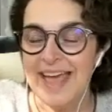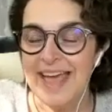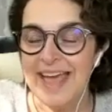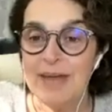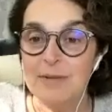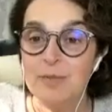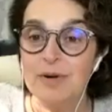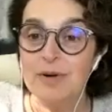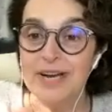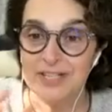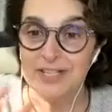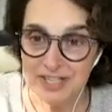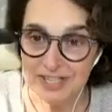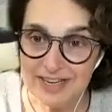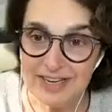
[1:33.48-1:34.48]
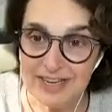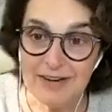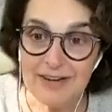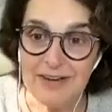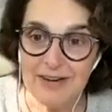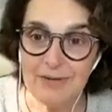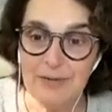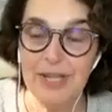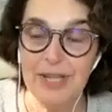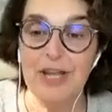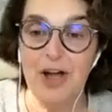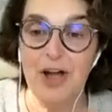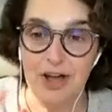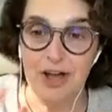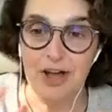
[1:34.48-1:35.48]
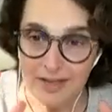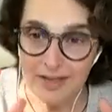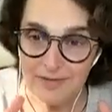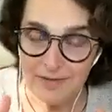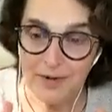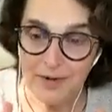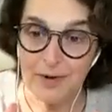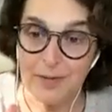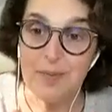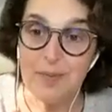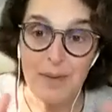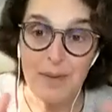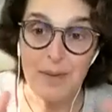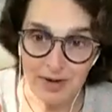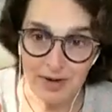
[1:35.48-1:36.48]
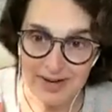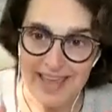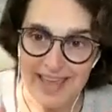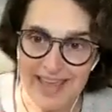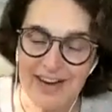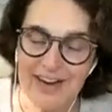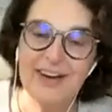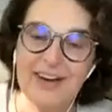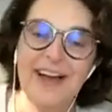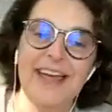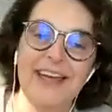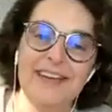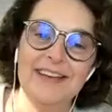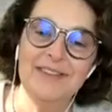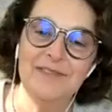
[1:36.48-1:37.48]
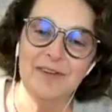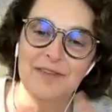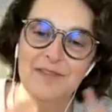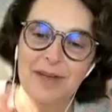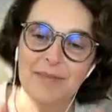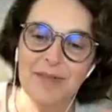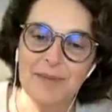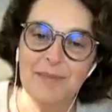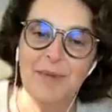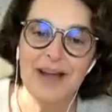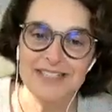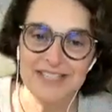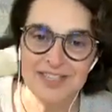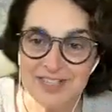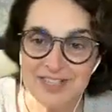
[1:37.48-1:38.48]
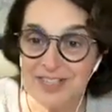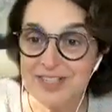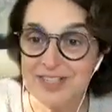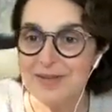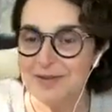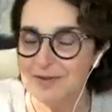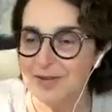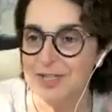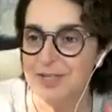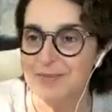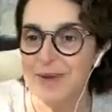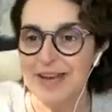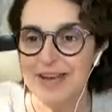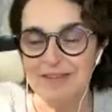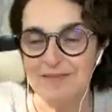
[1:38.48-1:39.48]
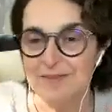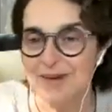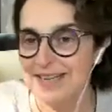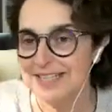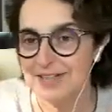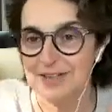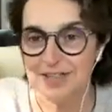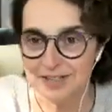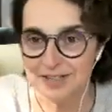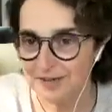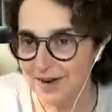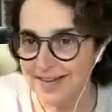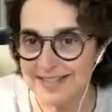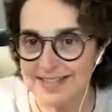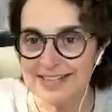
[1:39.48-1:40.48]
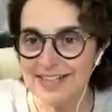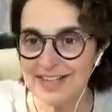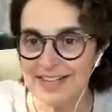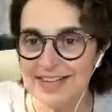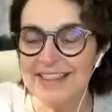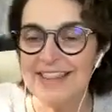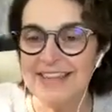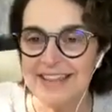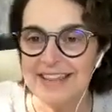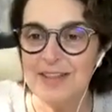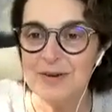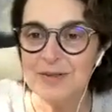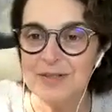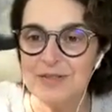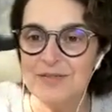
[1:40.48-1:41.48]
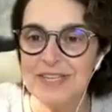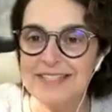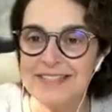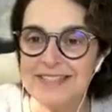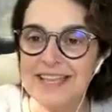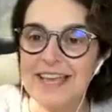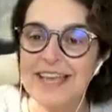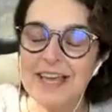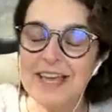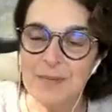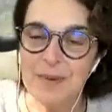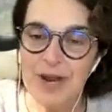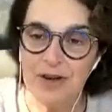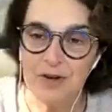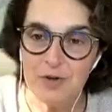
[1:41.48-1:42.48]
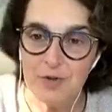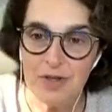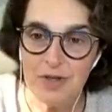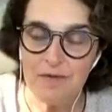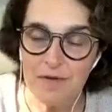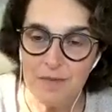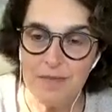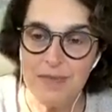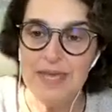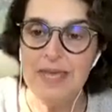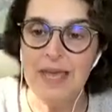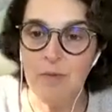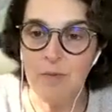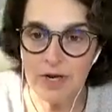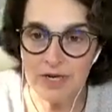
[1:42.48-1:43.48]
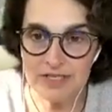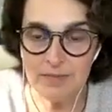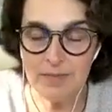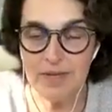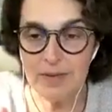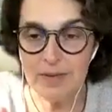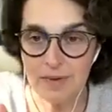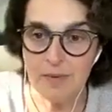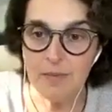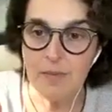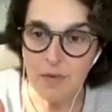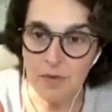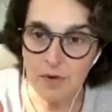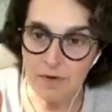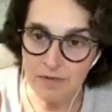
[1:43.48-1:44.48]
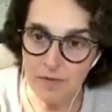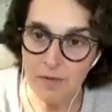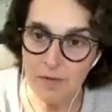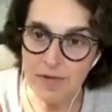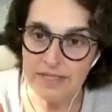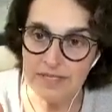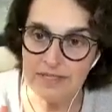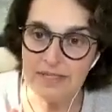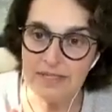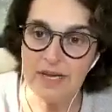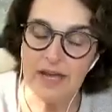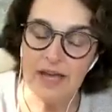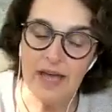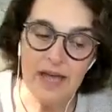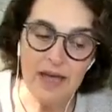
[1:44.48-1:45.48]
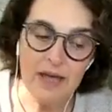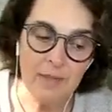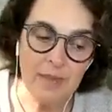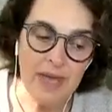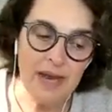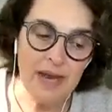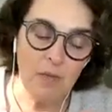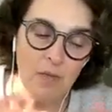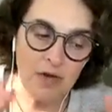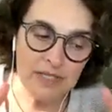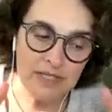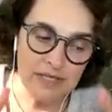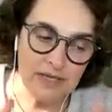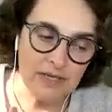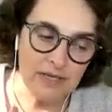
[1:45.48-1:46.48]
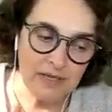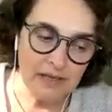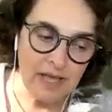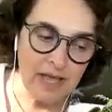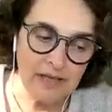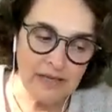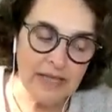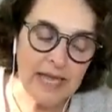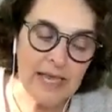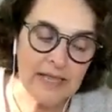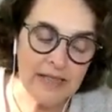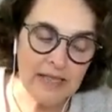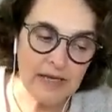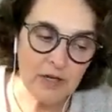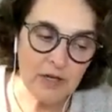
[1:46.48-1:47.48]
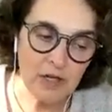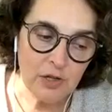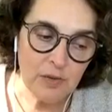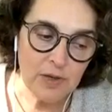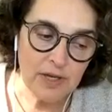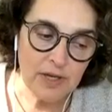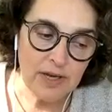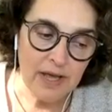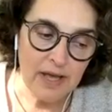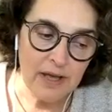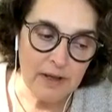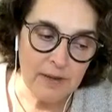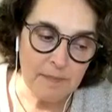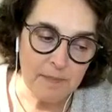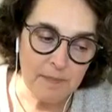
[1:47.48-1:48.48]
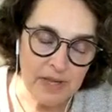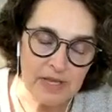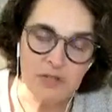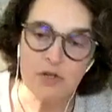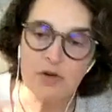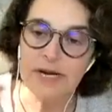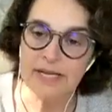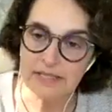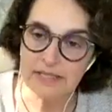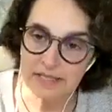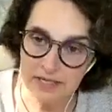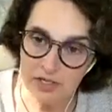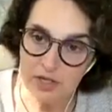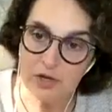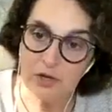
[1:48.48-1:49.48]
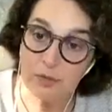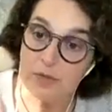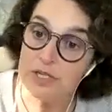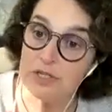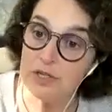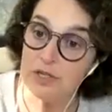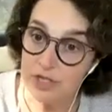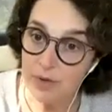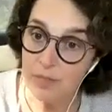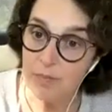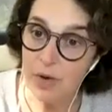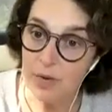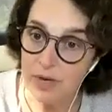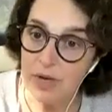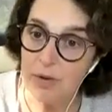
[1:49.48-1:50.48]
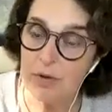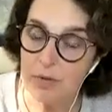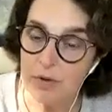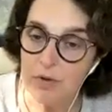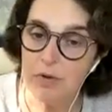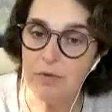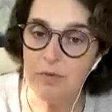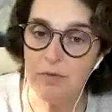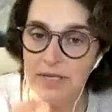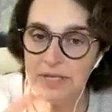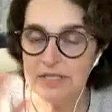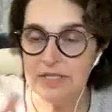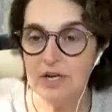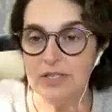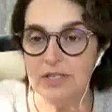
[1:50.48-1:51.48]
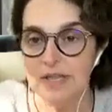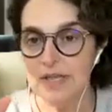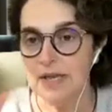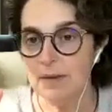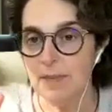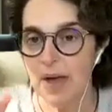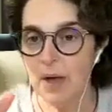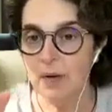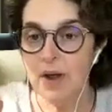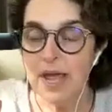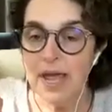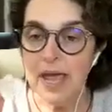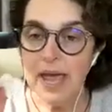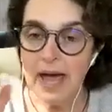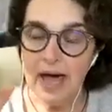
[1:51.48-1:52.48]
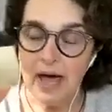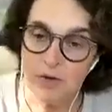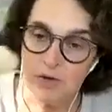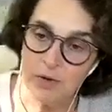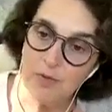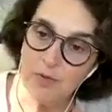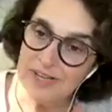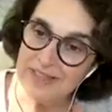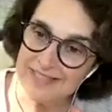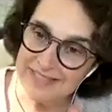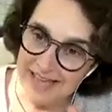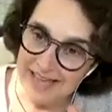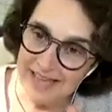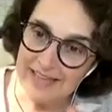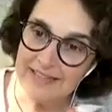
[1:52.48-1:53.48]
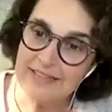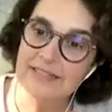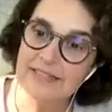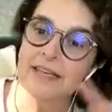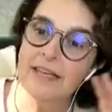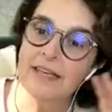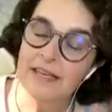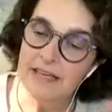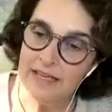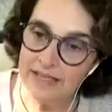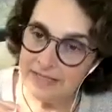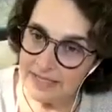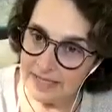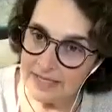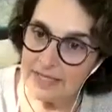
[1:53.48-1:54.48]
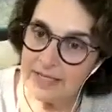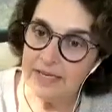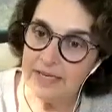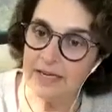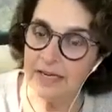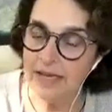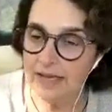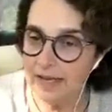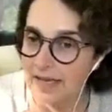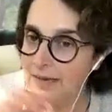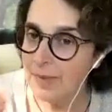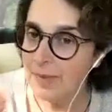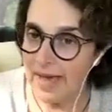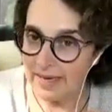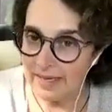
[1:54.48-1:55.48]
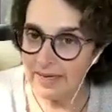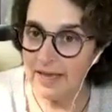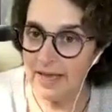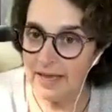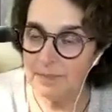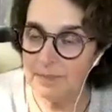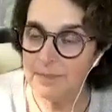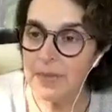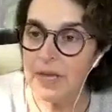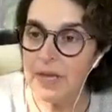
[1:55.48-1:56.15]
admiration and really awe for primary care and for family practitioners, of which many of my dearest friends are in those fields. But I knew that for me, I wanted to be a bit more focused. And I wanted a lane that included a translational research component where you could really start to think about how you bring the science into the clinic and back again.